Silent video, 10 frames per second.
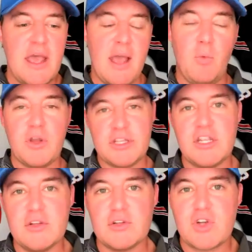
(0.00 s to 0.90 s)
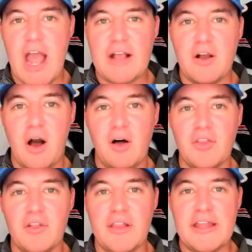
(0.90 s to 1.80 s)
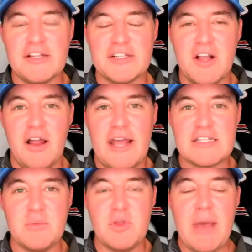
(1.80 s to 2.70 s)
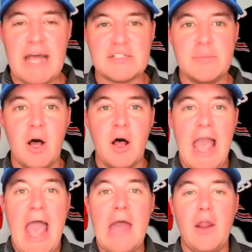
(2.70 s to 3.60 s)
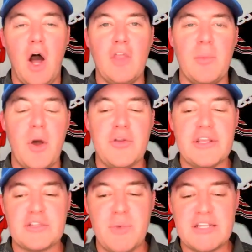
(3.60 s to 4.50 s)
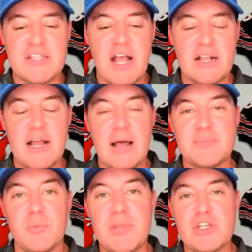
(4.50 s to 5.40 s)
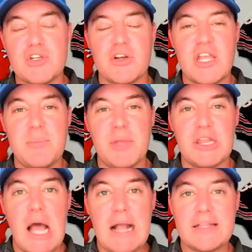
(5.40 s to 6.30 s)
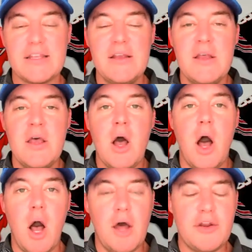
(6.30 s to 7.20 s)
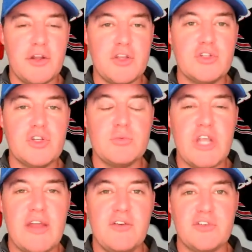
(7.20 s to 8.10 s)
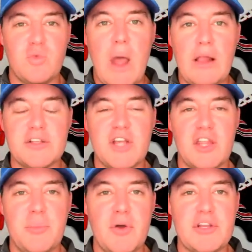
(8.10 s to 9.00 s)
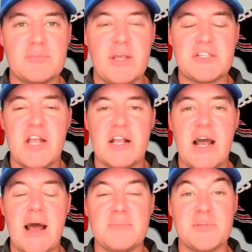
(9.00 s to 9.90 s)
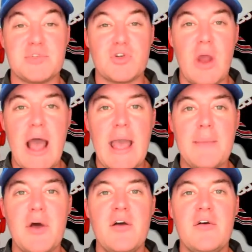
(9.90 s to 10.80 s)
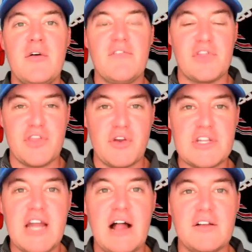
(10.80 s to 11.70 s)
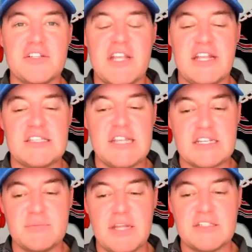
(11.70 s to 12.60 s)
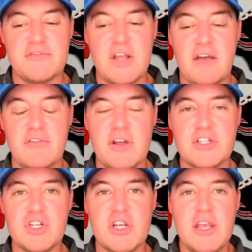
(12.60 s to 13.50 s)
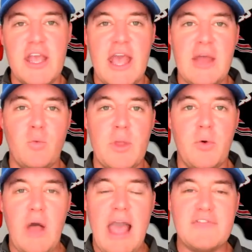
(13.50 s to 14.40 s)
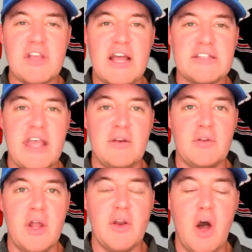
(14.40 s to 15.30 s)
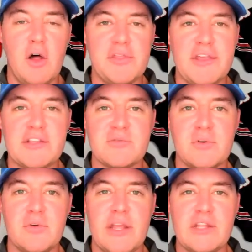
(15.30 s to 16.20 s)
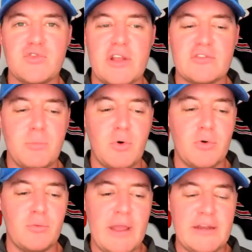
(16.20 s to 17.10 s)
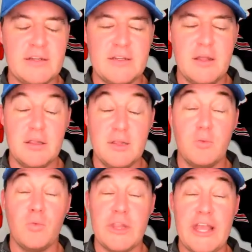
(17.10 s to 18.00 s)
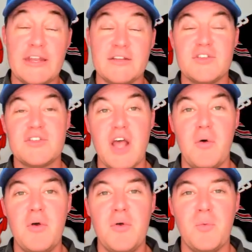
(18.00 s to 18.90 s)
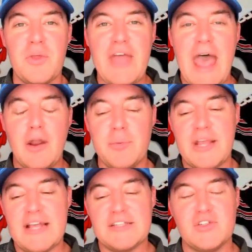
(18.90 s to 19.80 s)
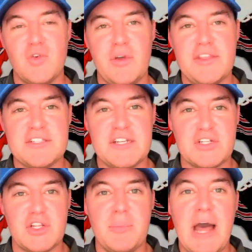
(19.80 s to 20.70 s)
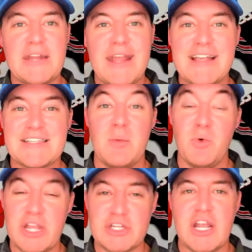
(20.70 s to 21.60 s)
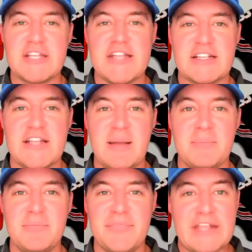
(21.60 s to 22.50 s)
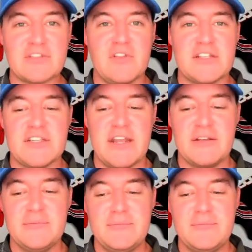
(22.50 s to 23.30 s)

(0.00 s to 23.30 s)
And we'll continue to track all the latest on SMU basketball at ontheponyexpress.com. So be sure to keep it locked on our YouTube channel as well as ontheponyexpress.com. Subscribe for $30 to get 6 months of coverage, and we will have you guys handled on all things recruiting and transfer portal related. So with that, hope you guys enjoyed this edition of the podcast, and we'll catch you guys next time. Thanks for listening.